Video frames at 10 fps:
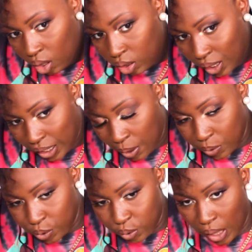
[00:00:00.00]
like I
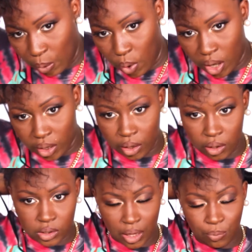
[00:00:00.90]
would do like wand
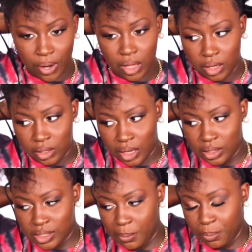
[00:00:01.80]
curls, like regular, like a
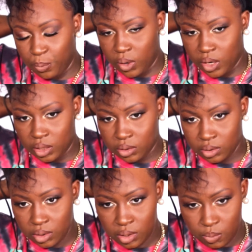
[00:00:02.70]
tapered
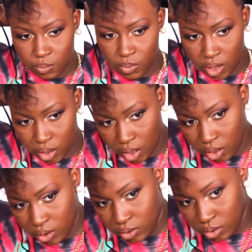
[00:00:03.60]
wand
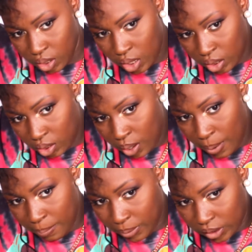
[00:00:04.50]
curls.
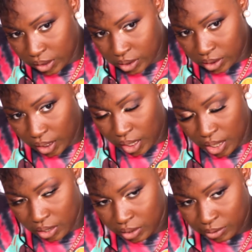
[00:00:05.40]
But this is
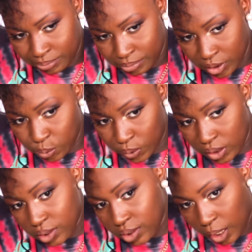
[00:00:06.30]
a this one
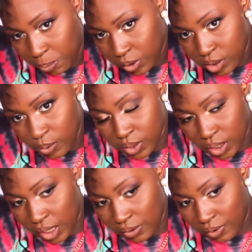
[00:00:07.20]
isn't tapered, so it's
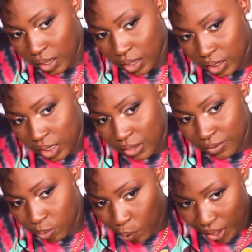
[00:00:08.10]
gonna give like a
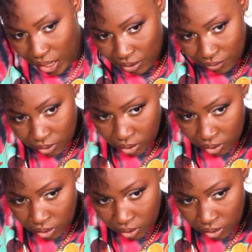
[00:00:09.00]
even wave.